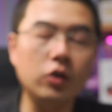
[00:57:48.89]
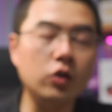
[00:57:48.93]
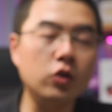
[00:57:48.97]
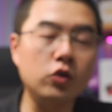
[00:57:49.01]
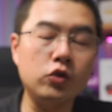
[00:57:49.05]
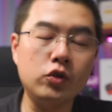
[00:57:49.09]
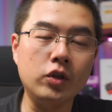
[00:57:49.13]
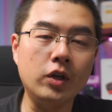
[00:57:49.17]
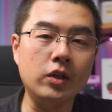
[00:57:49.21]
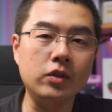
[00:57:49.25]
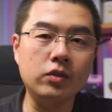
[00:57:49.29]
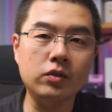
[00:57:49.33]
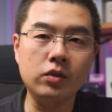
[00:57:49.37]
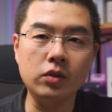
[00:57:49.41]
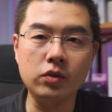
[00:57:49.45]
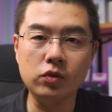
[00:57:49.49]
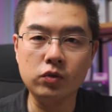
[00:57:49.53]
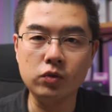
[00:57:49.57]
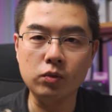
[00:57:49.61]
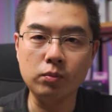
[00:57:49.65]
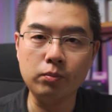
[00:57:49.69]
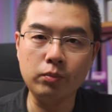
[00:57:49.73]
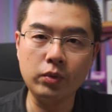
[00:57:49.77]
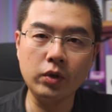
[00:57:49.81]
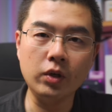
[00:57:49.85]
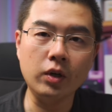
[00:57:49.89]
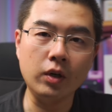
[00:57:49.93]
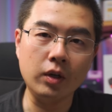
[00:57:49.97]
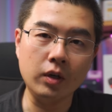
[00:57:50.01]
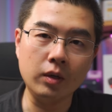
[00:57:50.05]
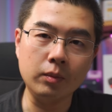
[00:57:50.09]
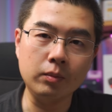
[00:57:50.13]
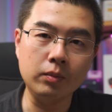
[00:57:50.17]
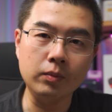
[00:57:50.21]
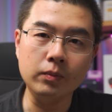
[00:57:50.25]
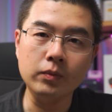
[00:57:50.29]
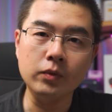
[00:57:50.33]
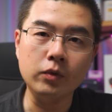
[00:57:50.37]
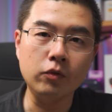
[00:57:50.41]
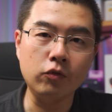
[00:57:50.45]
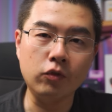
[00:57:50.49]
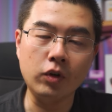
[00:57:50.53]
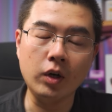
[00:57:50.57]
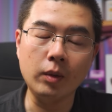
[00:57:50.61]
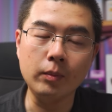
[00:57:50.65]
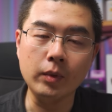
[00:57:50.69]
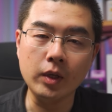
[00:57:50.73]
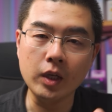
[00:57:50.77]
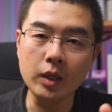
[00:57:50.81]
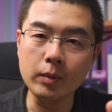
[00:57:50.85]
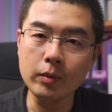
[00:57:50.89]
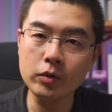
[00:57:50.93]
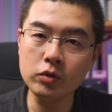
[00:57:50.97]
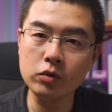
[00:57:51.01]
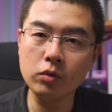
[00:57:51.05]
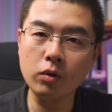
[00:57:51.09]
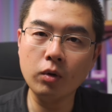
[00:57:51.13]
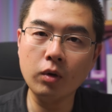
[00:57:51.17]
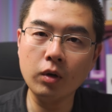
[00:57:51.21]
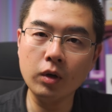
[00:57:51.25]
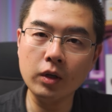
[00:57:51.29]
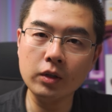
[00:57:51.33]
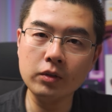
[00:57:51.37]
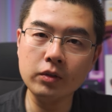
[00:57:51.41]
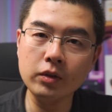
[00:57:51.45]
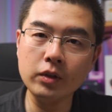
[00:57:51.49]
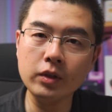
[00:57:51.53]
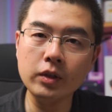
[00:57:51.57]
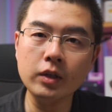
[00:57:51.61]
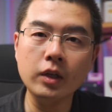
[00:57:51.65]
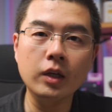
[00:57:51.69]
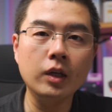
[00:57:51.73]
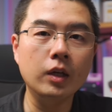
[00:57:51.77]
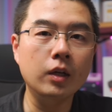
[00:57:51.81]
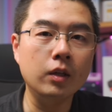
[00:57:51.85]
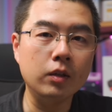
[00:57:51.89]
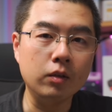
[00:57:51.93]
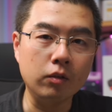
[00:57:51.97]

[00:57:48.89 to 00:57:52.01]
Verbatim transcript: is just superb from imaging quality,